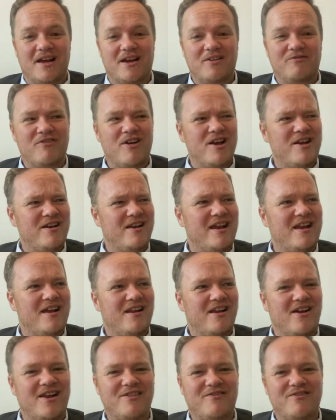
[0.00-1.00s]
I rated it
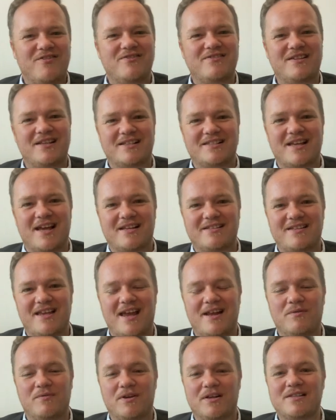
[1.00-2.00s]
like 6 out of
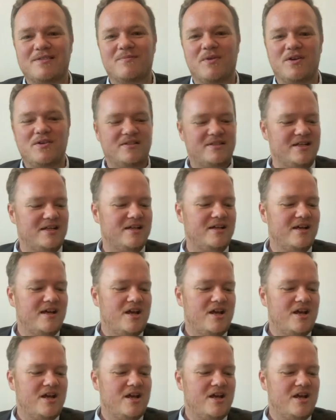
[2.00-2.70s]
10 when I smoked it